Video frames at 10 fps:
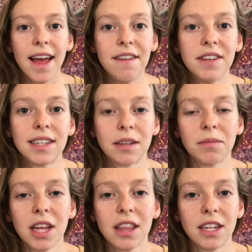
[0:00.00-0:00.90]
if it's
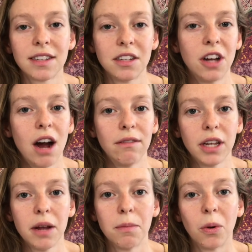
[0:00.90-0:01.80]
something that's not
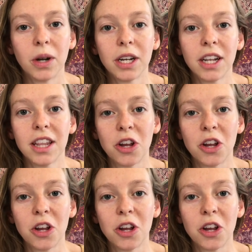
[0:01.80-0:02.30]
really important,